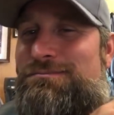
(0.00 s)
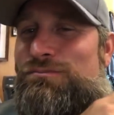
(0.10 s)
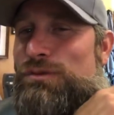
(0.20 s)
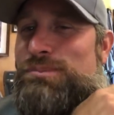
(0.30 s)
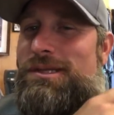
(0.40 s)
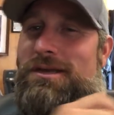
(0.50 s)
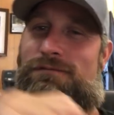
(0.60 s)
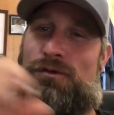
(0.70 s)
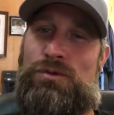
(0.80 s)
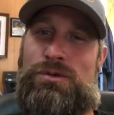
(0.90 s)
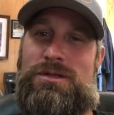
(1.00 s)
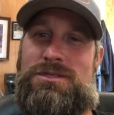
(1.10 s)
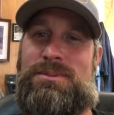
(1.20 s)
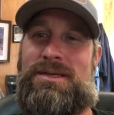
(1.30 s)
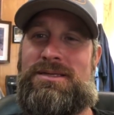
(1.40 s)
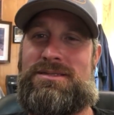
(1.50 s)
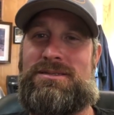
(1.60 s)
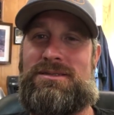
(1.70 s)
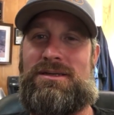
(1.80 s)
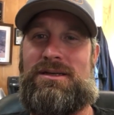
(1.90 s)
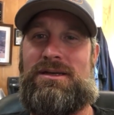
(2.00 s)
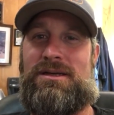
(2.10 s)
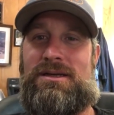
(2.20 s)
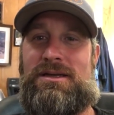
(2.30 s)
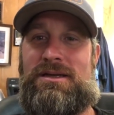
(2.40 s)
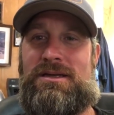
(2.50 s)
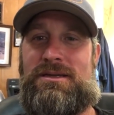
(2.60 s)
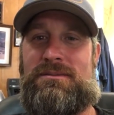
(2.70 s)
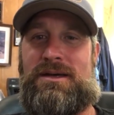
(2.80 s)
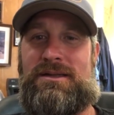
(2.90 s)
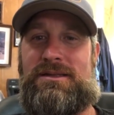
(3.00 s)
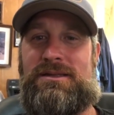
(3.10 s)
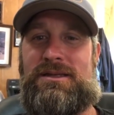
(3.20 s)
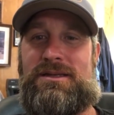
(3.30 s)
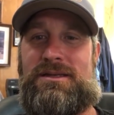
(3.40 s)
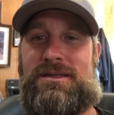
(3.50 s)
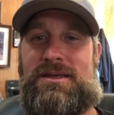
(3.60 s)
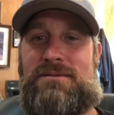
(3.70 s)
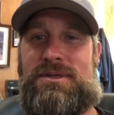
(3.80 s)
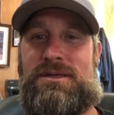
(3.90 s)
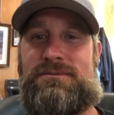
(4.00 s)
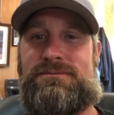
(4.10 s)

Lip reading: with plenty of food and space, I think they could get that big.